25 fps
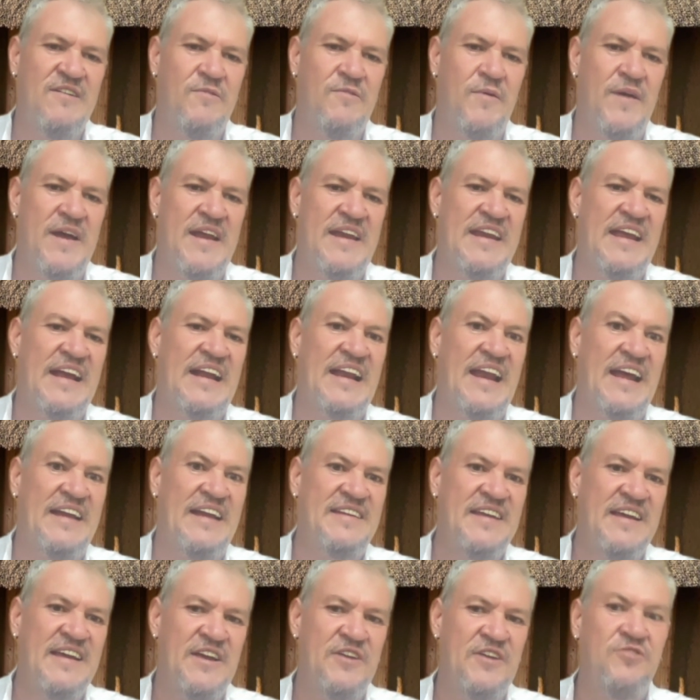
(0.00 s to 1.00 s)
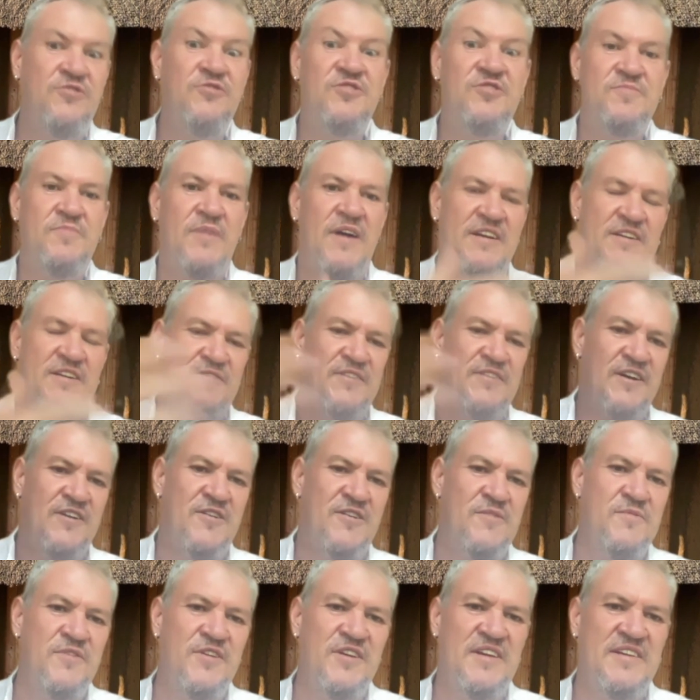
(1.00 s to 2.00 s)
we're neglecting a huge part of our
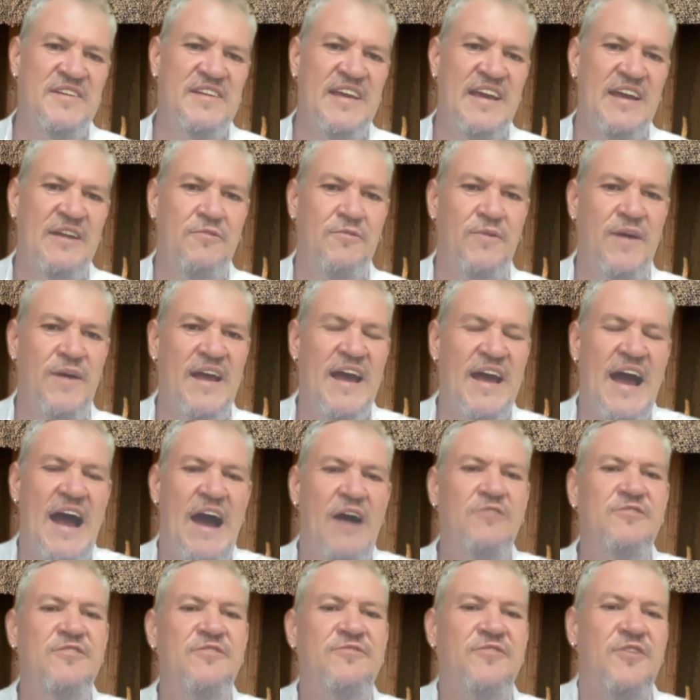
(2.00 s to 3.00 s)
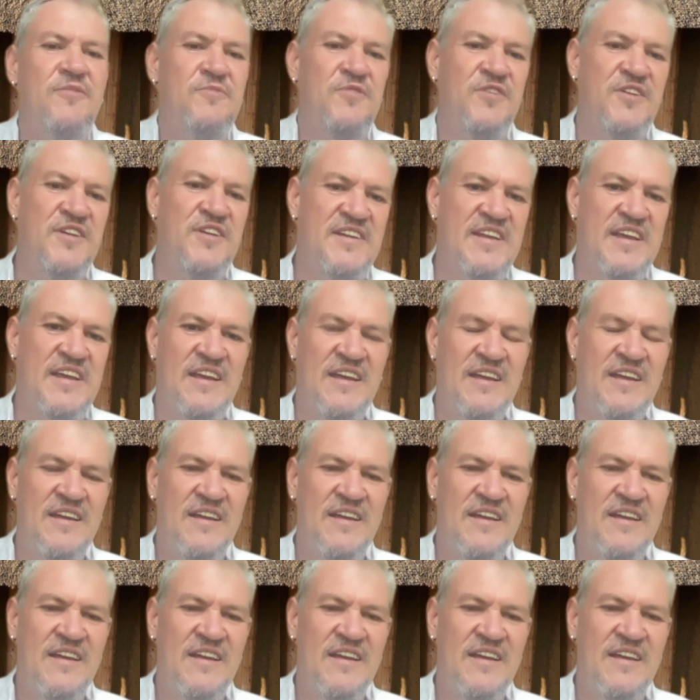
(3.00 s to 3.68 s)
community and we're out of community